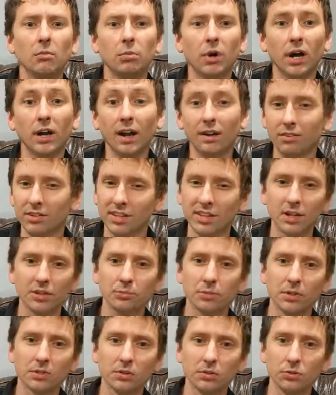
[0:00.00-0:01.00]
But everything
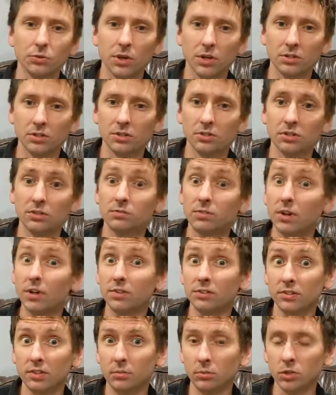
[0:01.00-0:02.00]
else about those questions is
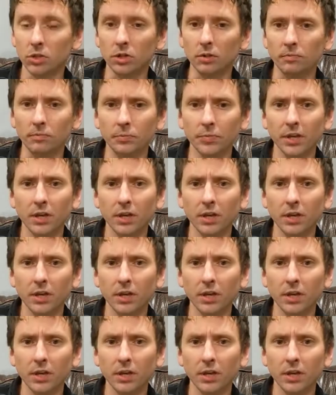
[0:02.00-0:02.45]
very similar.